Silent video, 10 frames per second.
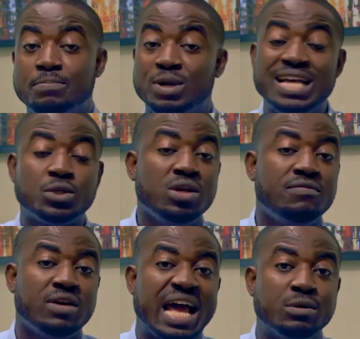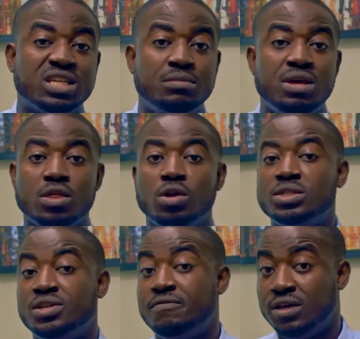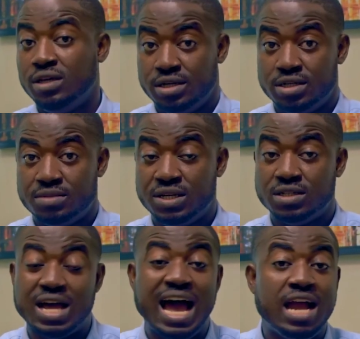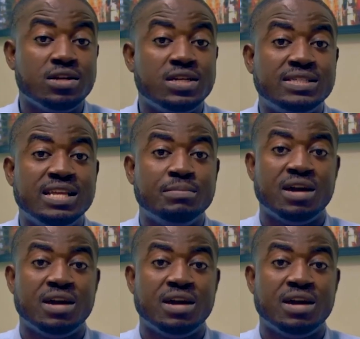but that's only if you're counting mythology figures, because Ireland is named